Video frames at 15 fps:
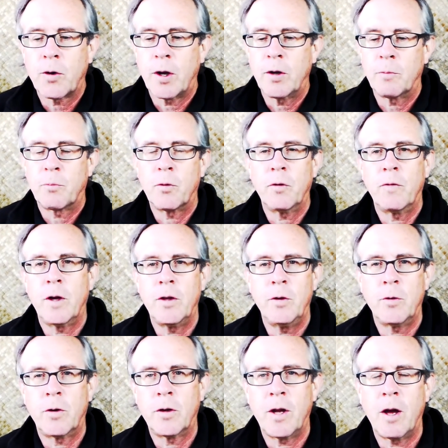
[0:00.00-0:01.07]
Trying to prove
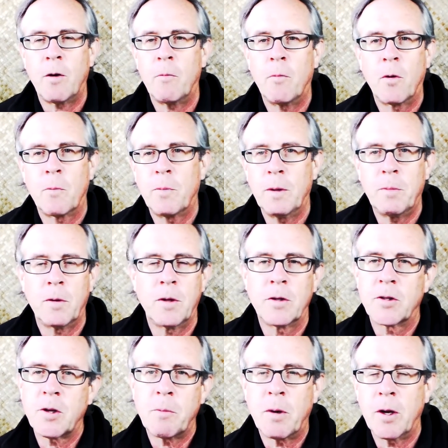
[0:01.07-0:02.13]
that you can help more people
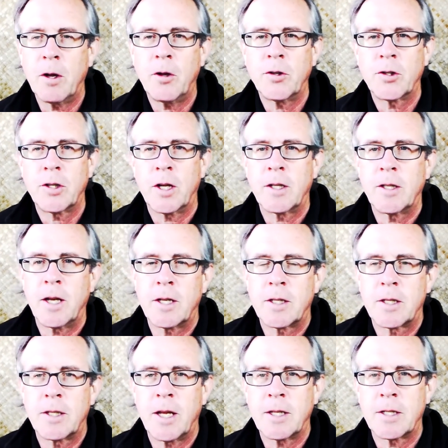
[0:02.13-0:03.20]
than someone else. That
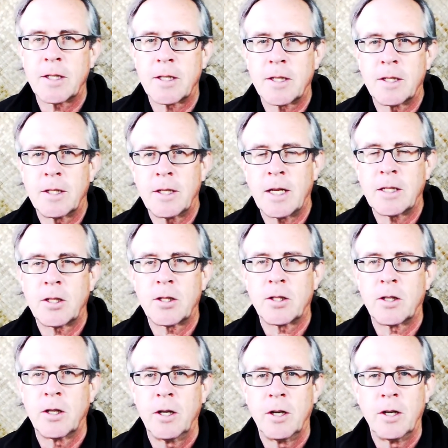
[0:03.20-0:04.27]
that's that's
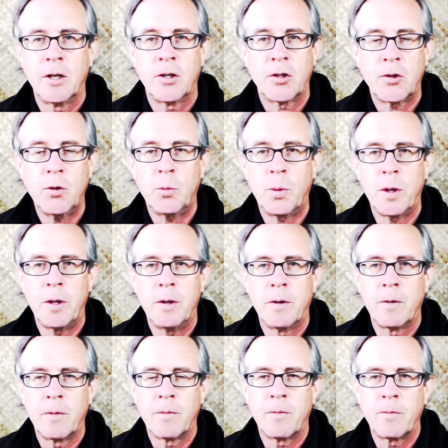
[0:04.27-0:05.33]
that's Stupid.
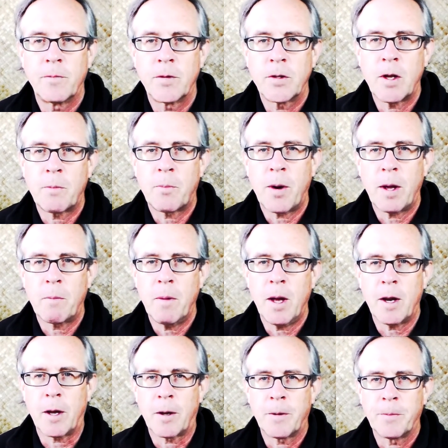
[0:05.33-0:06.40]
It's not
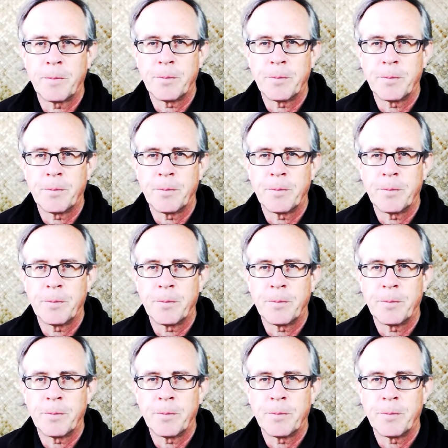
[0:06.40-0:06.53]
pragmatic.